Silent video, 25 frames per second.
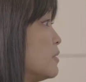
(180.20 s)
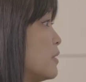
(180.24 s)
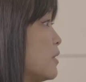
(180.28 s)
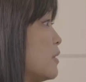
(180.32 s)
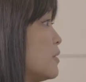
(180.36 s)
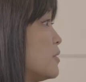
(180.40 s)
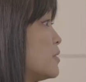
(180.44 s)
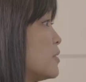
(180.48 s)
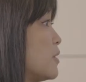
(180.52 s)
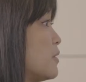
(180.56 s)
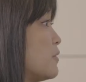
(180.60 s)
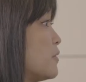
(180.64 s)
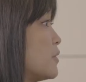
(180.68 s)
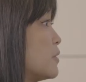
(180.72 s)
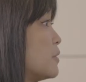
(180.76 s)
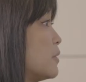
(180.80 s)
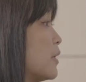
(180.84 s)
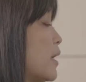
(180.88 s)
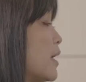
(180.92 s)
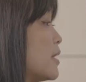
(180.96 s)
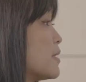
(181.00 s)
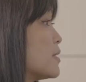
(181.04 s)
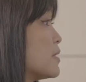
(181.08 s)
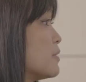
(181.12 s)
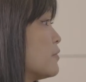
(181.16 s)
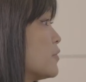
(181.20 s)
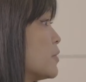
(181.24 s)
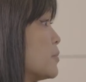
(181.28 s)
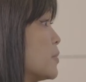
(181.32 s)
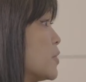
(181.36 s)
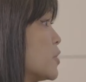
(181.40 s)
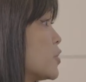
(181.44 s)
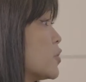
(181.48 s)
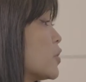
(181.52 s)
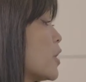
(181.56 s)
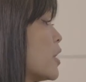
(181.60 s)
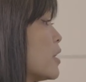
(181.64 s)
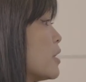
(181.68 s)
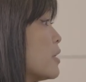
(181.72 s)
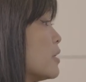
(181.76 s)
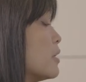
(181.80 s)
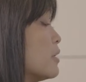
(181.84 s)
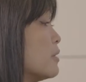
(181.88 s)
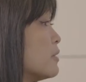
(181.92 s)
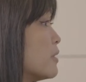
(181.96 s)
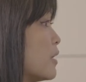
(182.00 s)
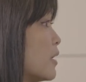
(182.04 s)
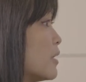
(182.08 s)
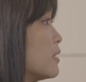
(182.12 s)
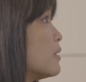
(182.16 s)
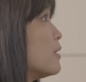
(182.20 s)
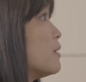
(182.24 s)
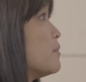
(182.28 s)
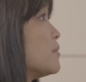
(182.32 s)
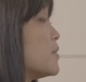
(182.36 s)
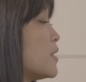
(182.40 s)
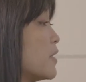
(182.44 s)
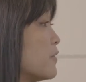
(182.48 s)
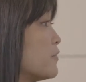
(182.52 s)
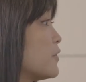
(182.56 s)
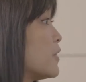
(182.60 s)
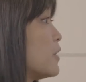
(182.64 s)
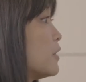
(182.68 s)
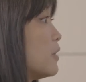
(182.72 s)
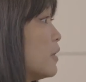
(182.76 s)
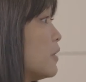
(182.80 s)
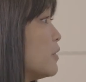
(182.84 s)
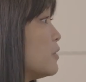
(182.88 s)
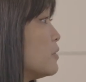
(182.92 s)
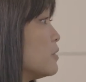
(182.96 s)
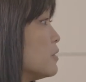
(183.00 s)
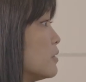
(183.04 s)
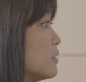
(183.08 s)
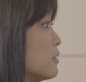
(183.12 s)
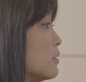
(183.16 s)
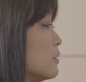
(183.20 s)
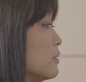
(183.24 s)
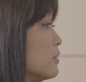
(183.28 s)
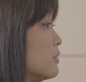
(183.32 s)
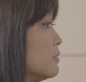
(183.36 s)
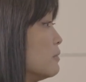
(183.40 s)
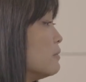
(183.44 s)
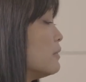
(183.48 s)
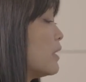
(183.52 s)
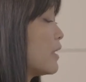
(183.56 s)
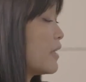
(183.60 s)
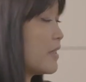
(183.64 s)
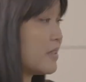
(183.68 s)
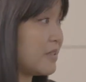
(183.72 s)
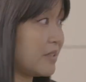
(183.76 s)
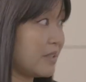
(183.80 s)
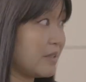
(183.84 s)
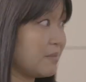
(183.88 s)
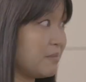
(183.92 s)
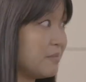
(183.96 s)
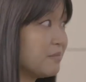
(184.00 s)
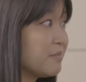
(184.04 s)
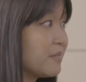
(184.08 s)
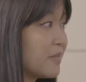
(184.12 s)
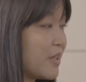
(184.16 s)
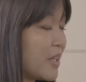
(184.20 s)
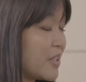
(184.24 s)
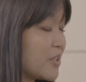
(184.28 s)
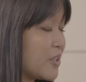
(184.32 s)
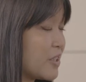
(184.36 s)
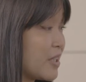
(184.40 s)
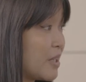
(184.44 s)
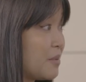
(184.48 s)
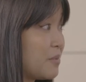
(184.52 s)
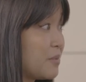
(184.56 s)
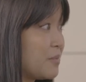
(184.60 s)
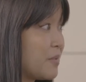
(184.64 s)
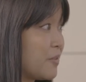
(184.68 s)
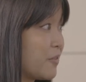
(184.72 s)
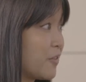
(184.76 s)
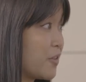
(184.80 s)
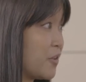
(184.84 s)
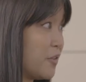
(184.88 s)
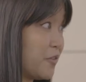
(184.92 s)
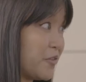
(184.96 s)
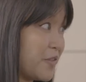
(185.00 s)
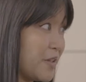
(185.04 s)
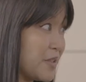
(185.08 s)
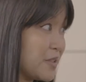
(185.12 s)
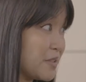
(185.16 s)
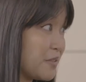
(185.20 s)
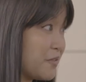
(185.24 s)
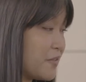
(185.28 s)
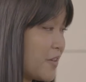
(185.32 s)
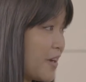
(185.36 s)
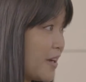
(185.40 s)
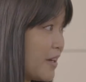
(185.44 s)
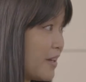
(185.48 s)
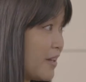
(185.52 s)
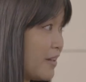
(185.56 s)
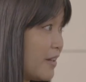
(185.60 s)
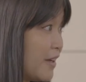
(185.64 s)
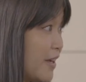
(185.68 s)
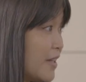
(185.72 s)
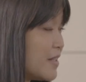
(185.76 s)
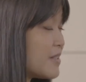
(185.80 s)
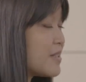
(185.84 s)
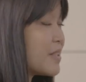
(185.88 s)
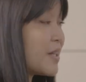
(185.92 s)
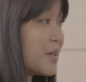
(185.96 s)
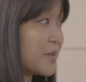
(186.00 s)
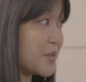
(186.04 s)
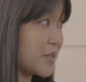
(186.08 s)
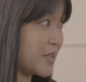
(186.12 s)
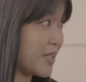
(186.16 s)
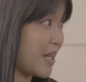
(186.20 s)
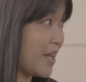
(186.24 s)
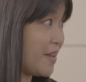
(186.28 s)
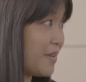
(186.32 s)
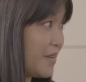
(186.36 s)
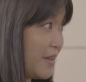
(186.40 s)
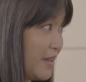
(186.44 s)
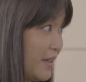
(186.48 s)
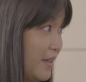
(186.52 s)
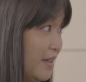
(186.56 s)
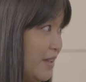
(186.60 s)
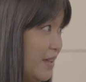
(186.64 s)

you know, cervical cancer from Australia, that I'm definitely going to, like I said, catching up with girlfriends on Friday night. So I'll start